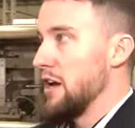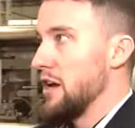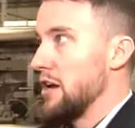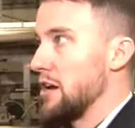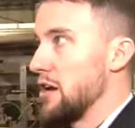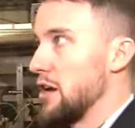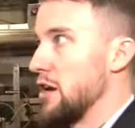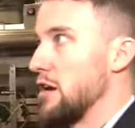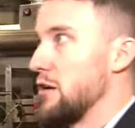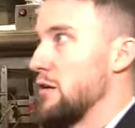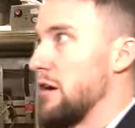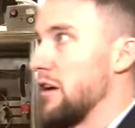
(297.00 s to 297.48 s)

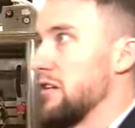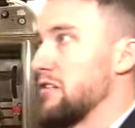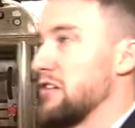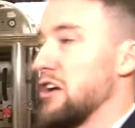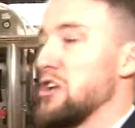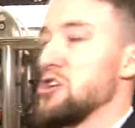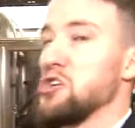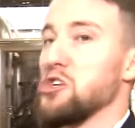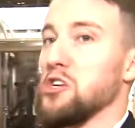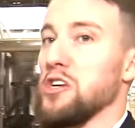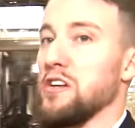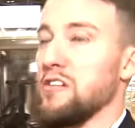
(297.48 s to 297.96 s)

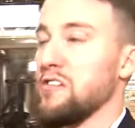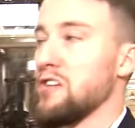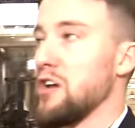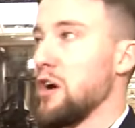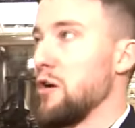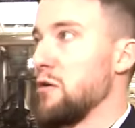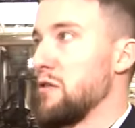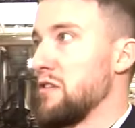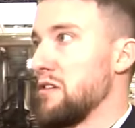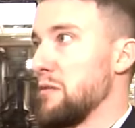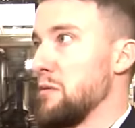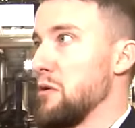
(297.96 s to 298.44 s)
essentially it's
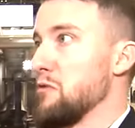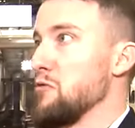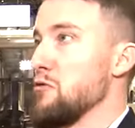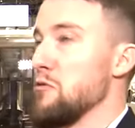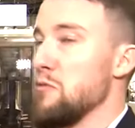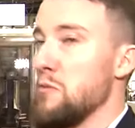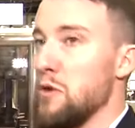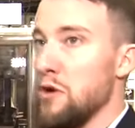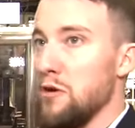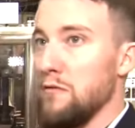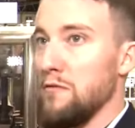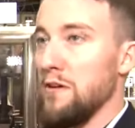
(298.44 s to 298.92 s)
going to be
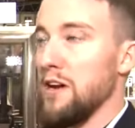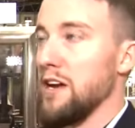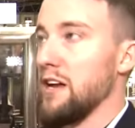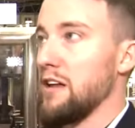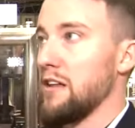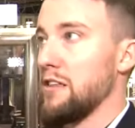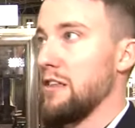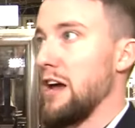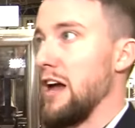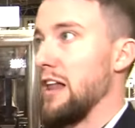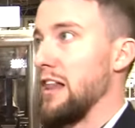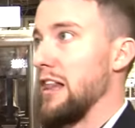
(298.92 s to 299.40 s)
removing
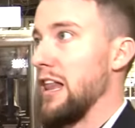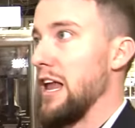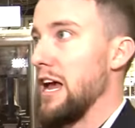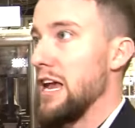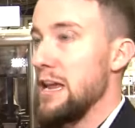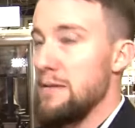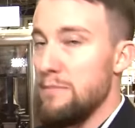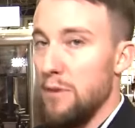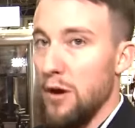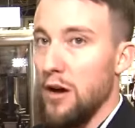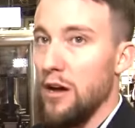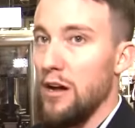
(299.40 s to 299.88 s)
that
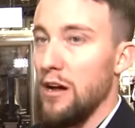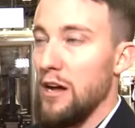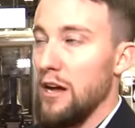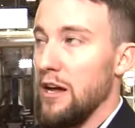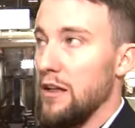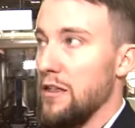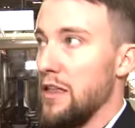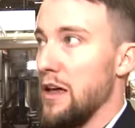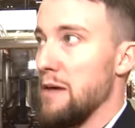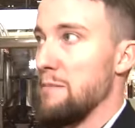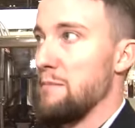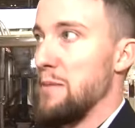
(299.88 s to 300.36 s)
labour
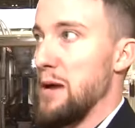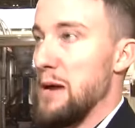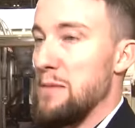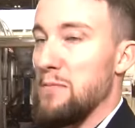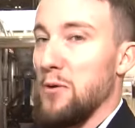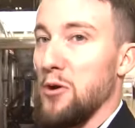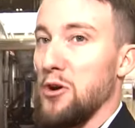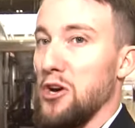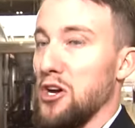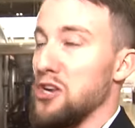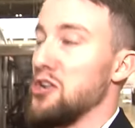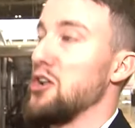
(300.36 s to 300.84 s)
that
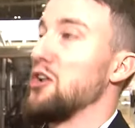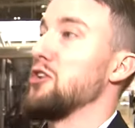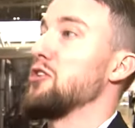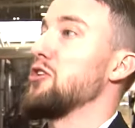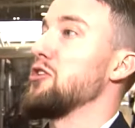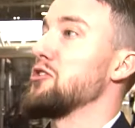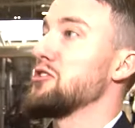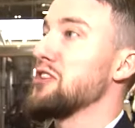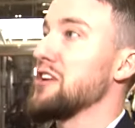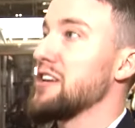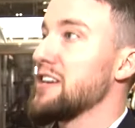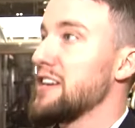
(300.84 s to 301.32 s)
people can no
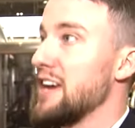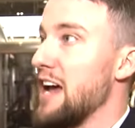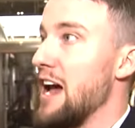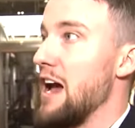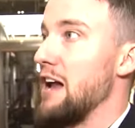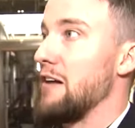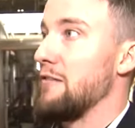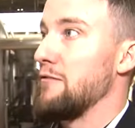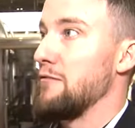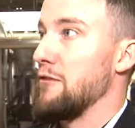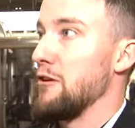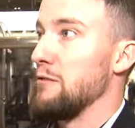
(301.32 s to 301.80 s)
longer
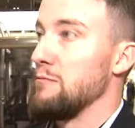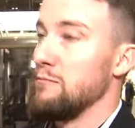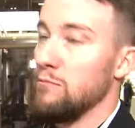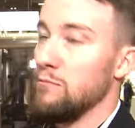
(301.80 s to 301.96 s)
get from